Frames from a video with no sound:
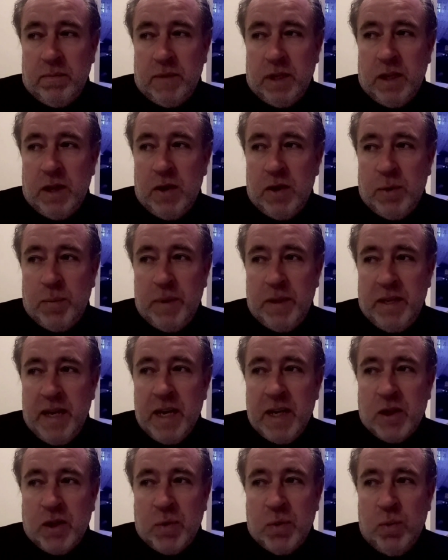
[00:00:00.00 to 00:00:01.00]
close
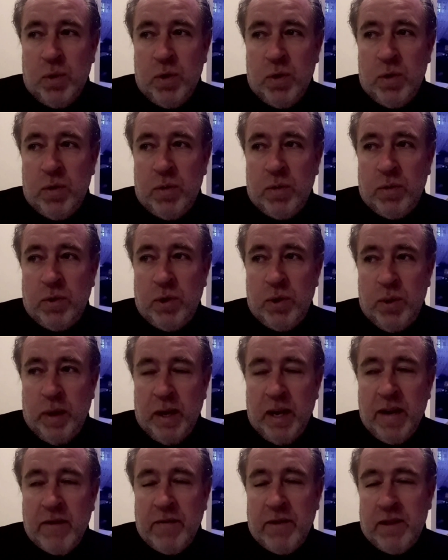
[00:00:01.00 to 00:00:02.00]
protection world, you
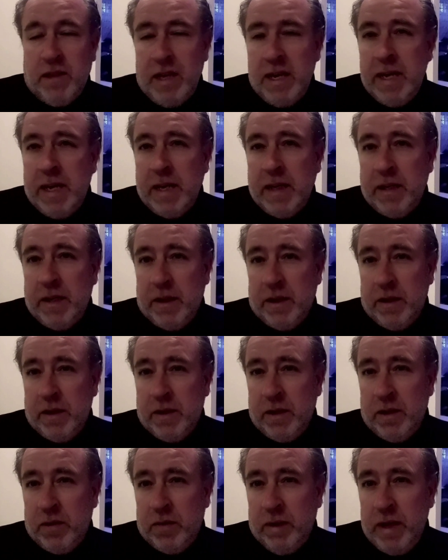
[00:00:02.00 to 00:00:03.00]
have to take into
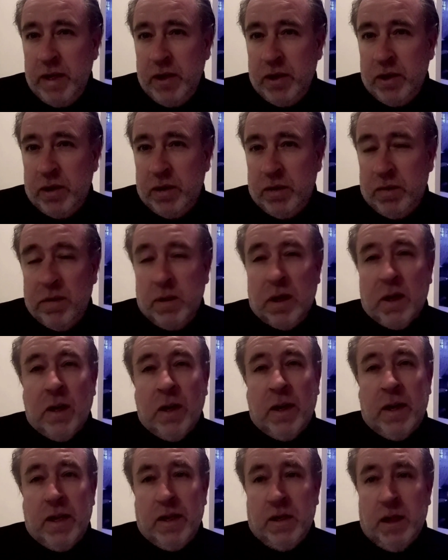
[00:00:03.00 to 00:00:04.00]
consideration the
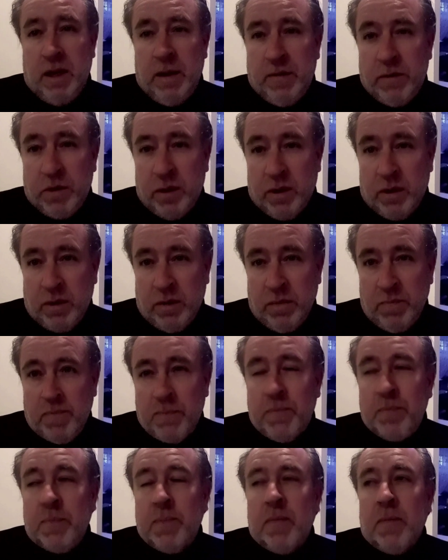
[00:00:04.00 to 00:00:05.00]
client's lifestyle
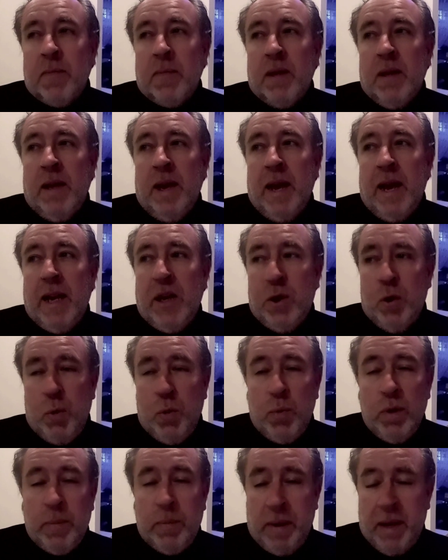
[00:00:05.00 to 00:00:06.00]
and who
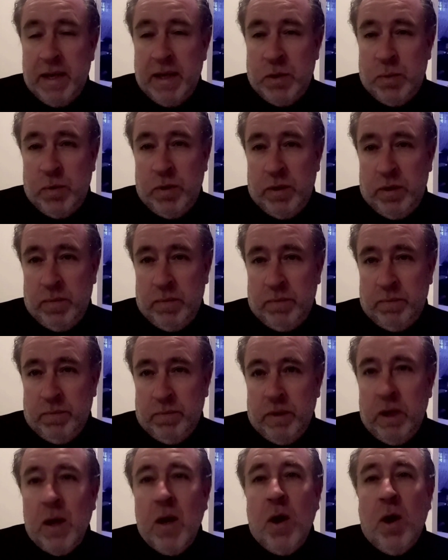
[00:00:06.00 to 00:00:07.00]
we place with them.
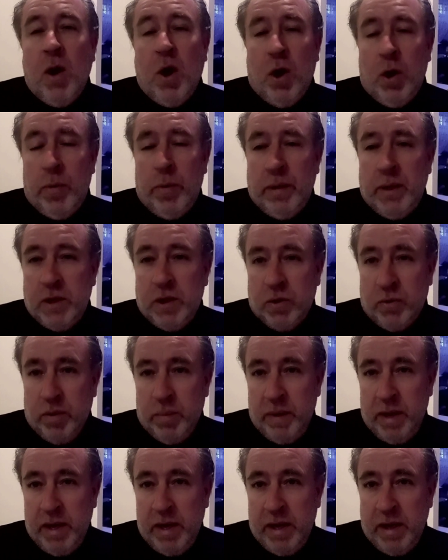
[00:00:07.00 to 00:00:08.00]
Are we
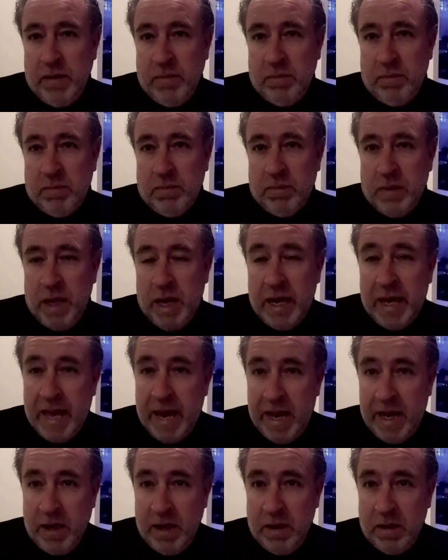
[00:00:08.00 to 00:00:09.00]
discriminating?
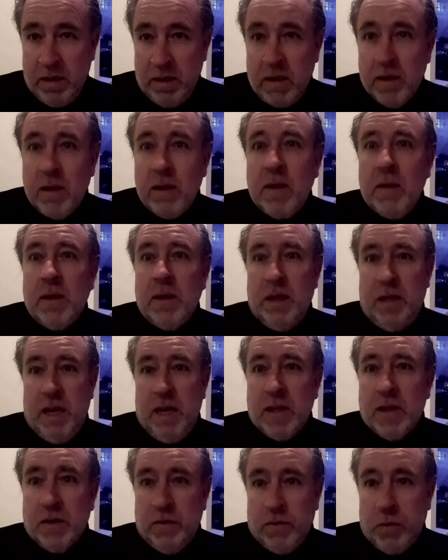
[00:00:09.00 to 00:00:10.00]
Again,
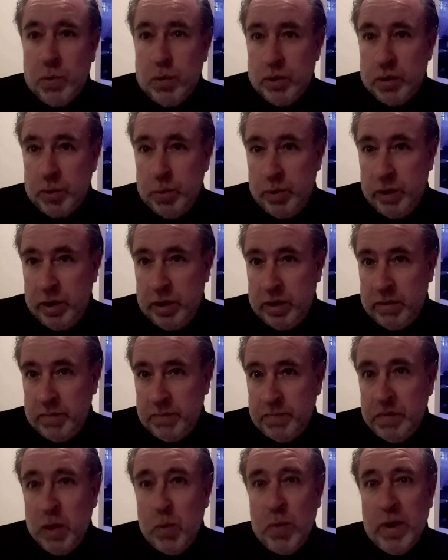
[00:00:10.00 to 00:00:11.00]
yes, of course we are.
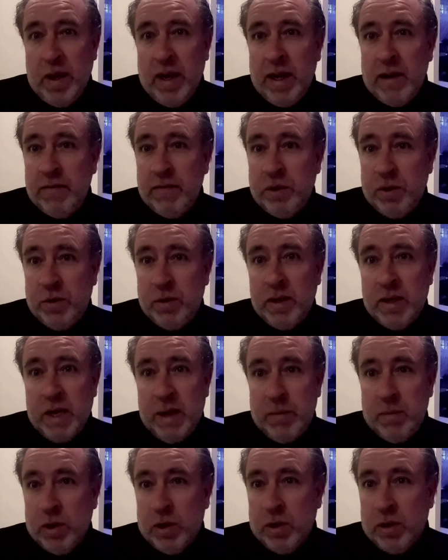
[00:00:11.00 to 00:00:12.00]
And we have to
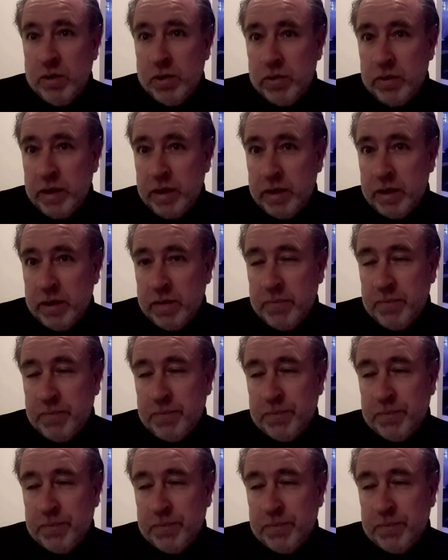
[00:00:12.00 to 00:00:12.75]
keep the contracts.